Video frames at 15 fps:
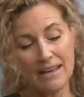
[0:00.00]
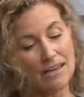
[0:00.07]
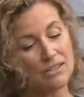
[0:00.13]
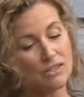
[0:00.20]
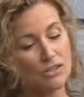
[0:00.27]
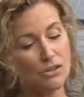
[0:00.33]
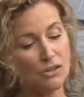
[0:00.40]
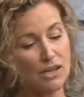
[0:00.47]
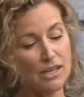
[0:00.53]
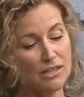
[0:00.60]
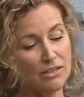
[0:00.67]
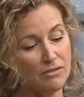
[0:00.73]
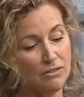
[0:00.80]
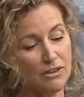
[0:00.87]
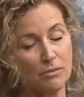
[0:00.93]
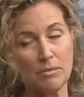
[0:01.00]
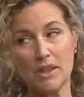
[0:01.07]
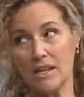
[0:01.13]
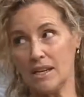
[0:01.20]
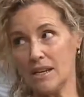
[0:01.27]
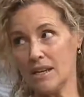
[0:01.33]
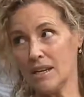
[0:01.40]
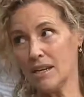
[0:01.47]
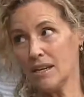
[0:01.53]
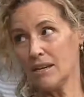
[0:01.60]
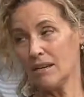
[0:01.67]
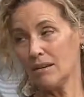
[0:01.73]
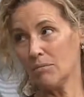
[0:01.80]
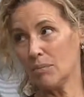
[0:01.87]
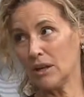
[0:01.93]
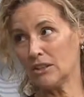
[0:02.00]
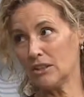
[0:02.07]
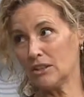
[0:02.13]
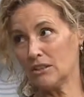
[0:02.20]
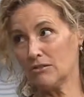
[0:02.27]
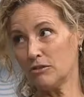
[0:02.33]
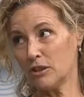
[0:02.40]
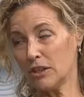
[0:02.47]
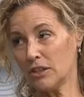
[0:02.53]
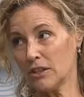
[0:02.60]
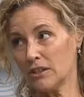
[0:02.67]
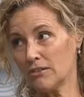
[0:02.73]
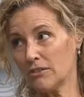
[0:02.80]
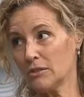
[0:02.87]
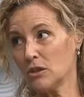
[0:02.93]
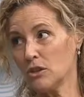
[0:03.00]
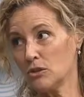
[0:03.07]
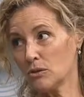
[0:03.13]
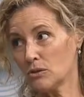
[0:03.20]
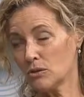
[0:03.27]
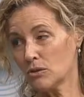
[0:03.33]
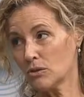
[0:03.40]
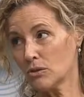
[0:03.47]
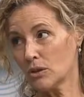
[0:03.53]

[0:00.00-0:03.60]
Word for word: and so it's from the pâté de foie gras from the goose.